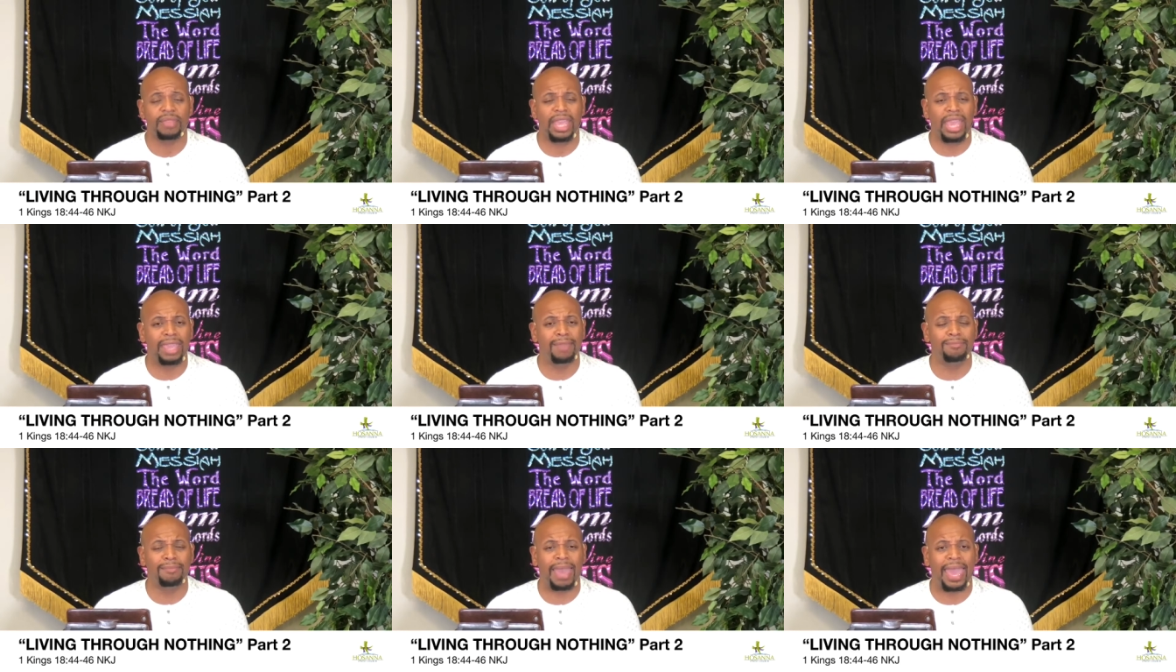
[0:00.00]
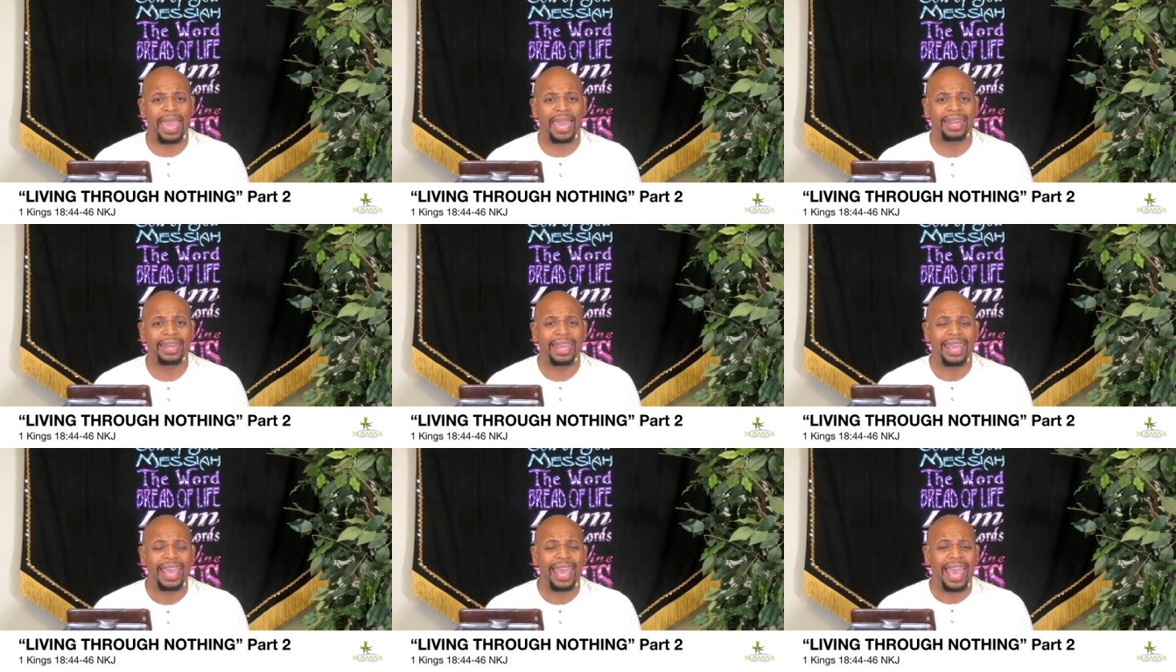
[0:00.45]
Amen.
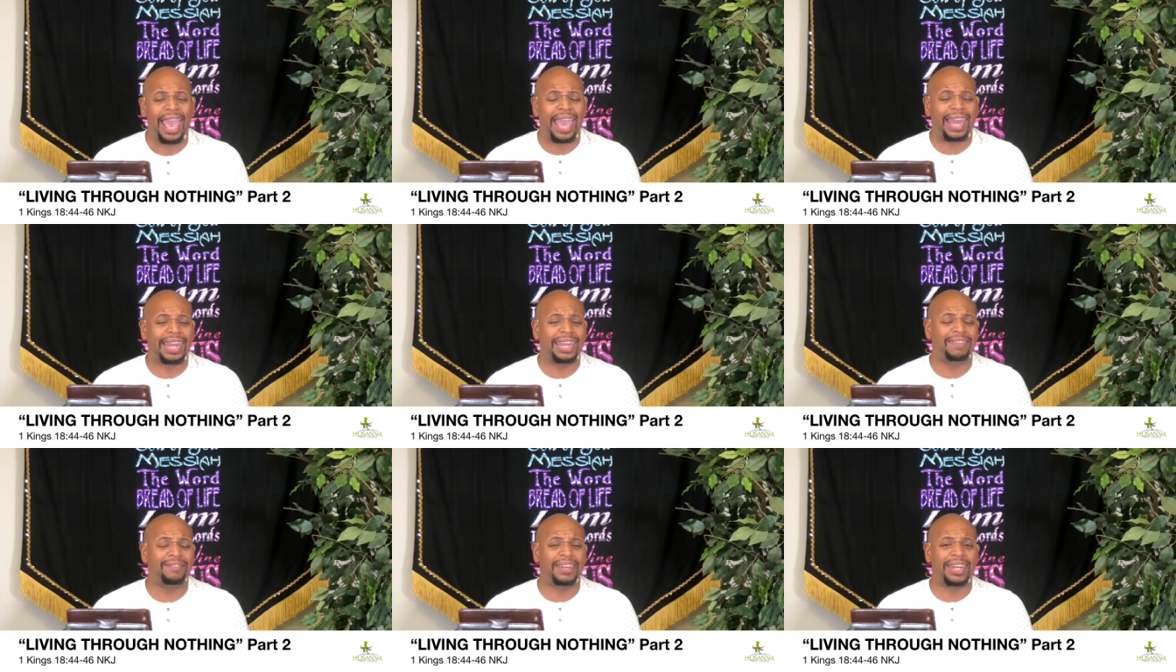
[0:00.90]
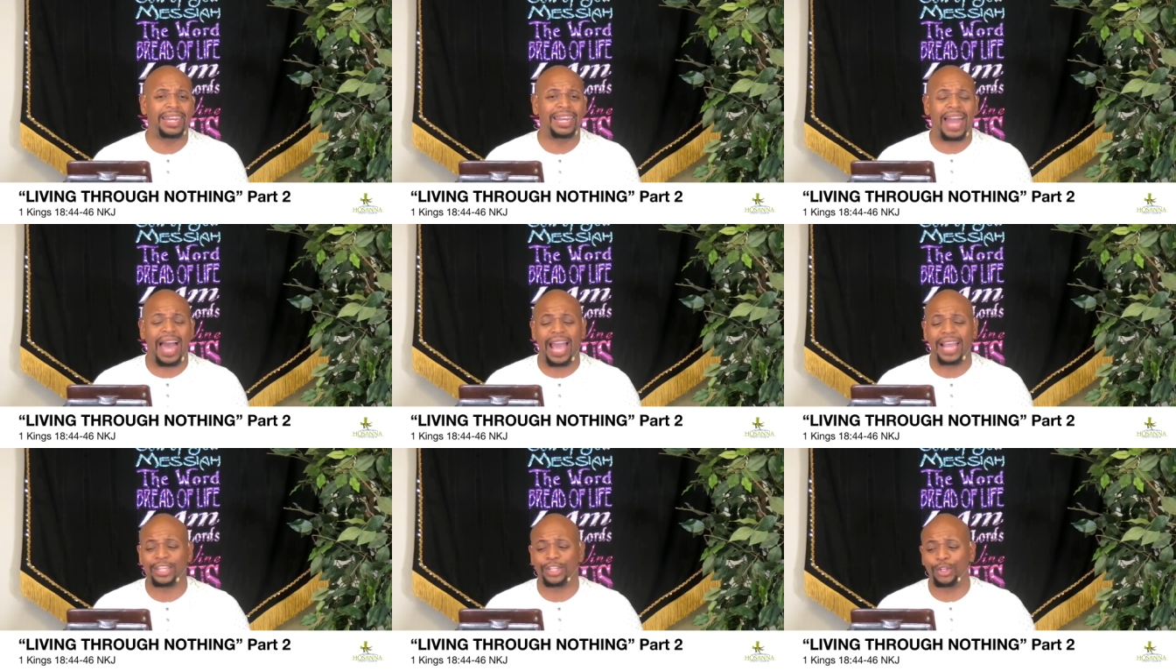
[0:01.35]
And even
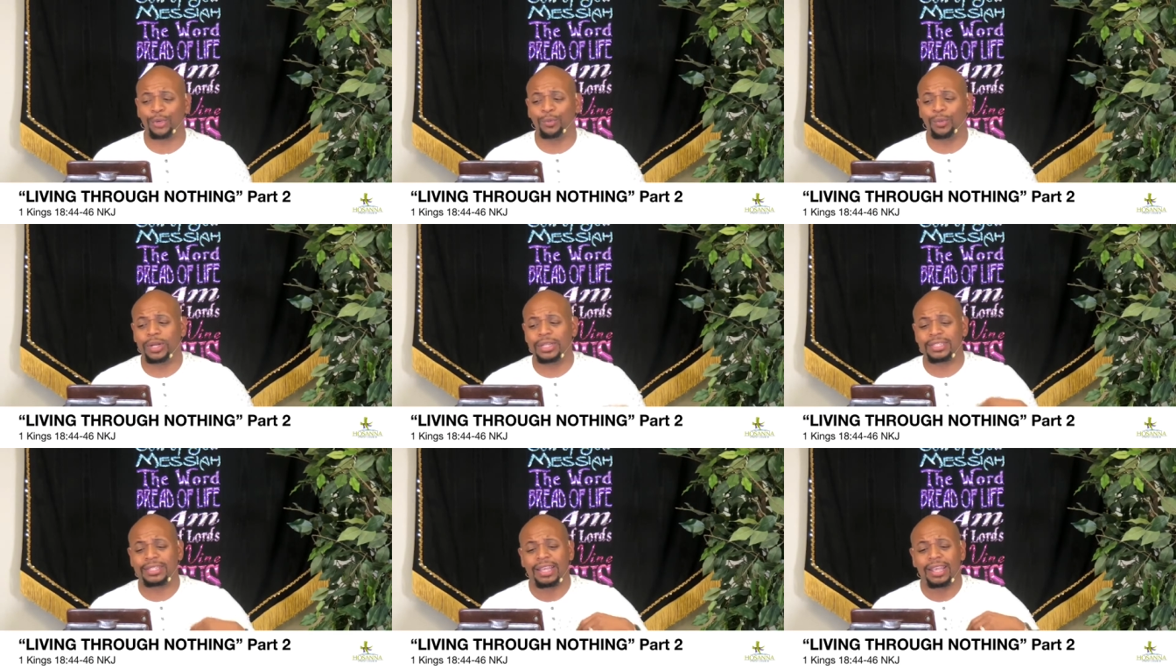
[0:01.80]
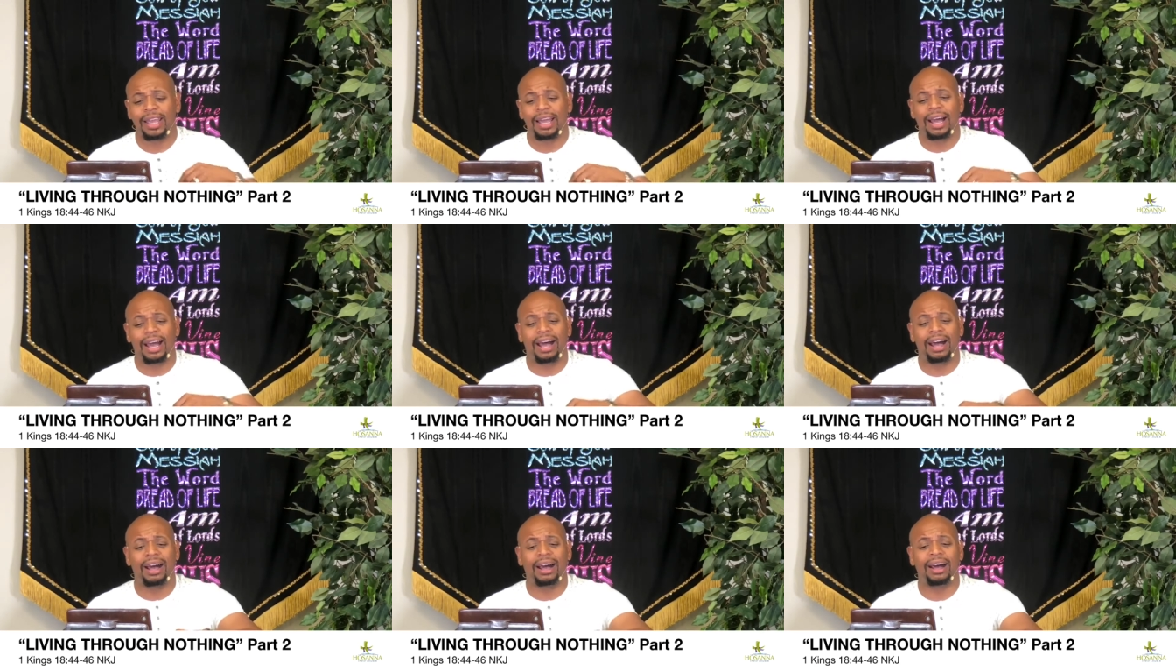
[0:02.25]
Elijah was,
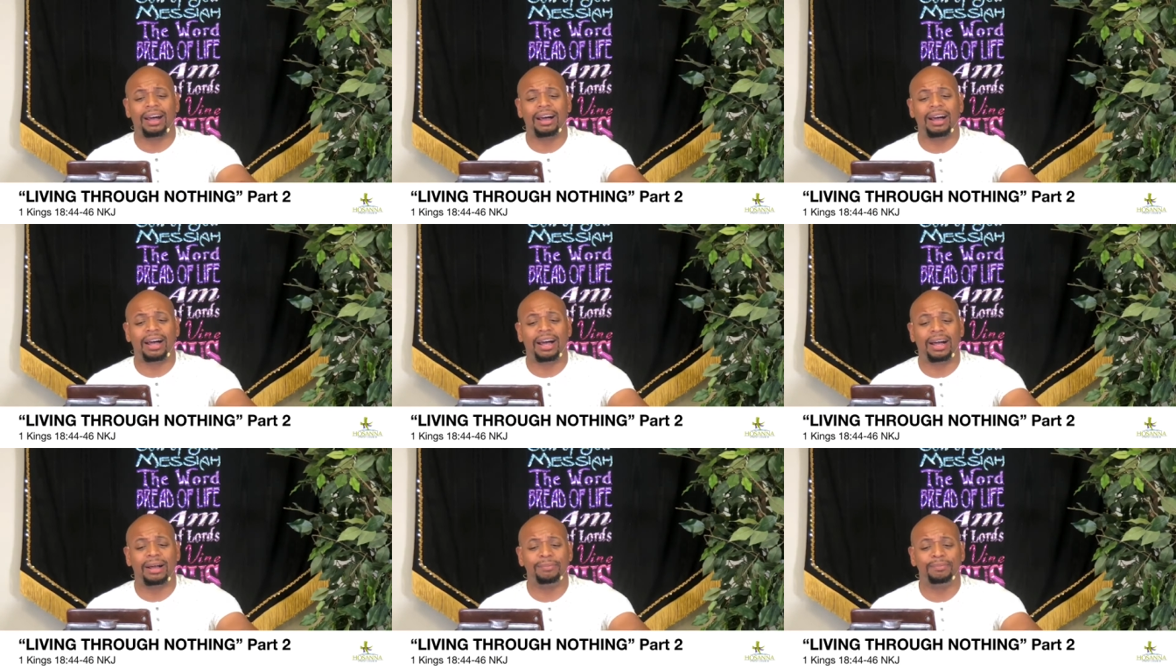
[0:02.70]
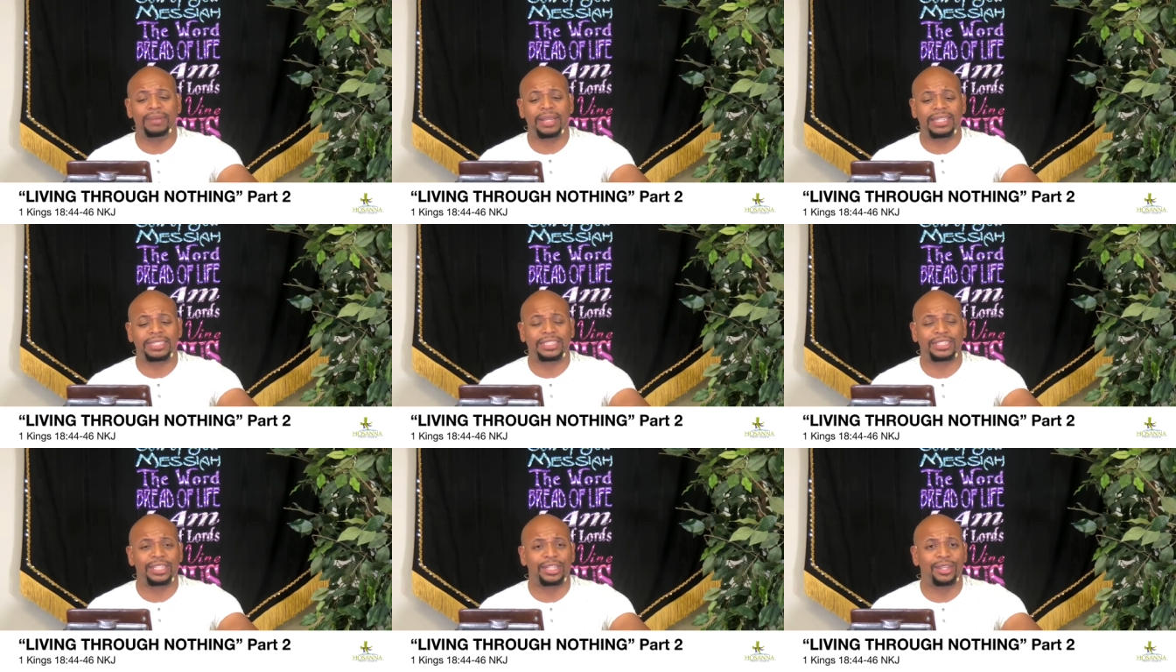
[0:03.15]
uh, uh,
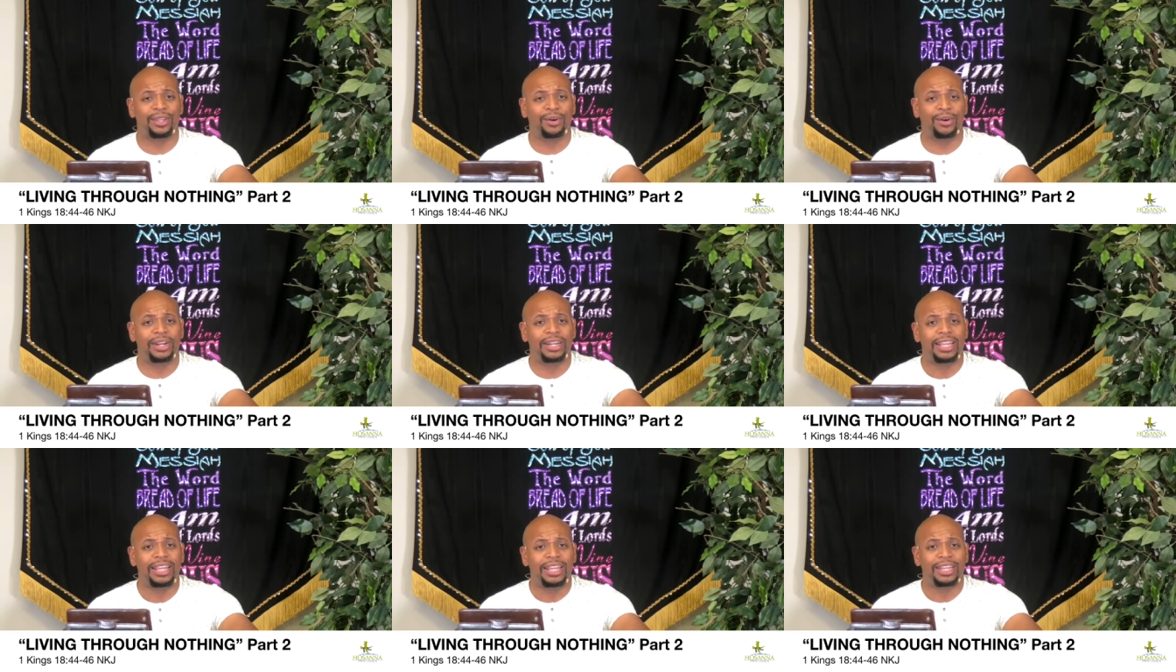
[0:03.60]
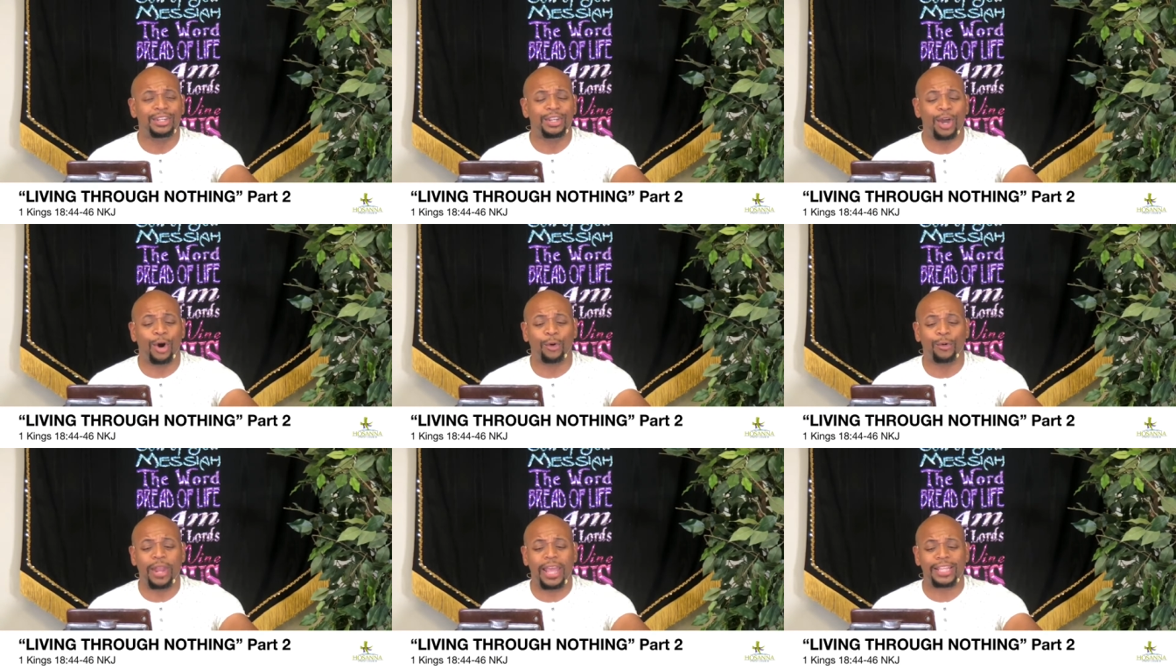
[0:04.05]
bless the Lord,
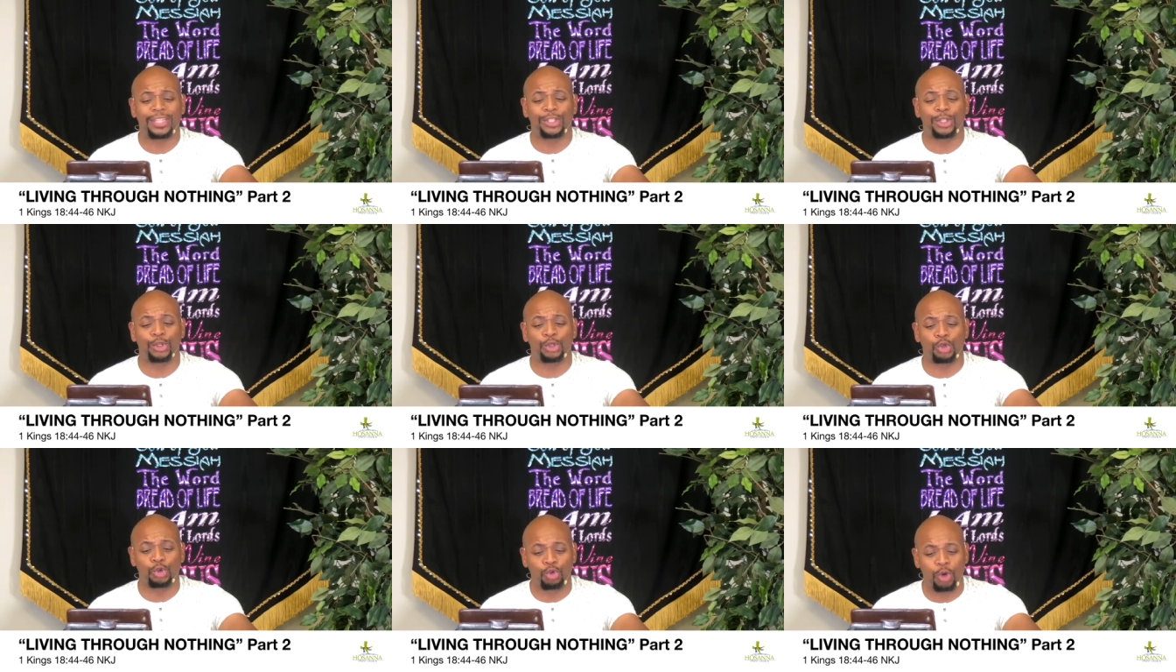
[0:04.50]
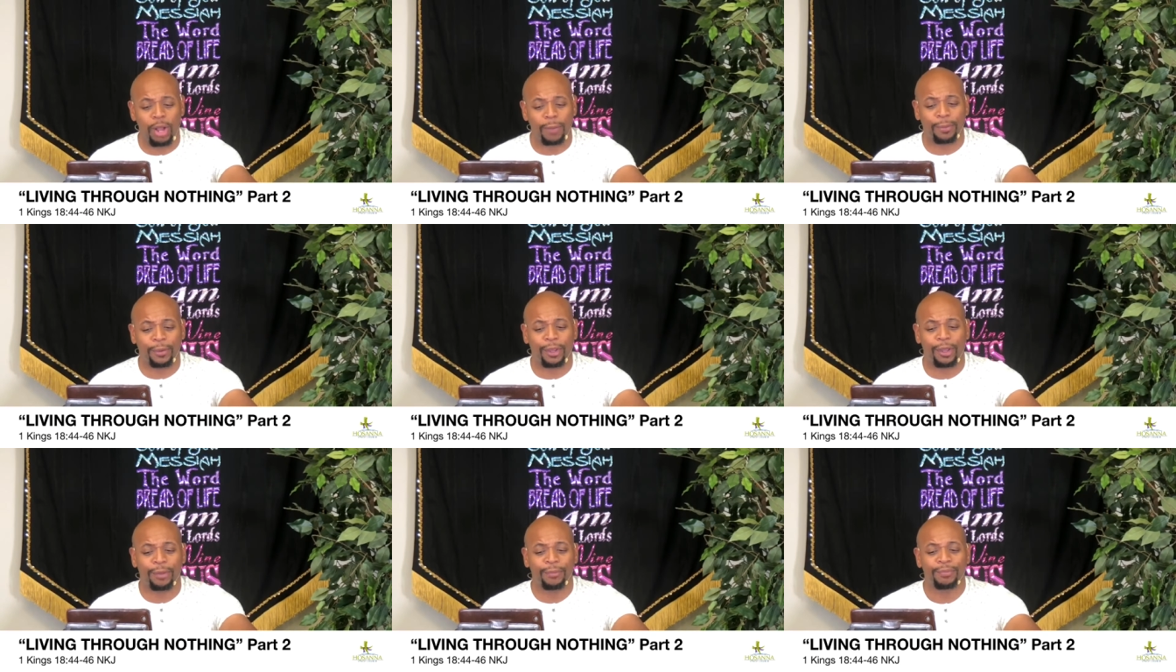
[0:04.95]
known as the
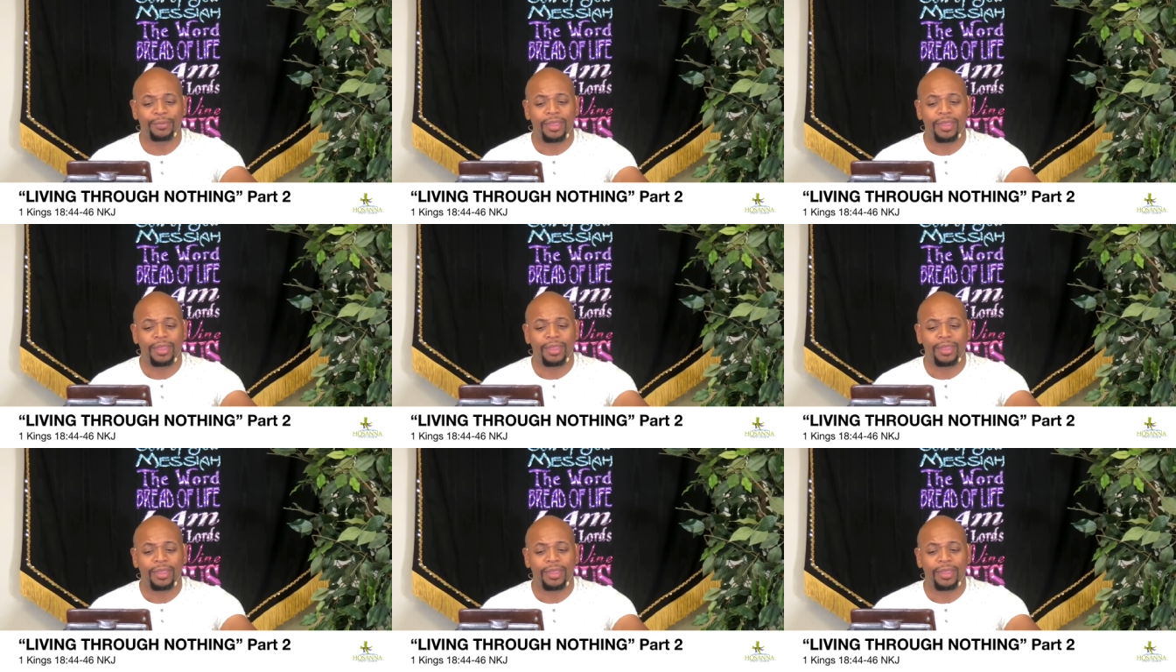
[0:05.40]
troubler.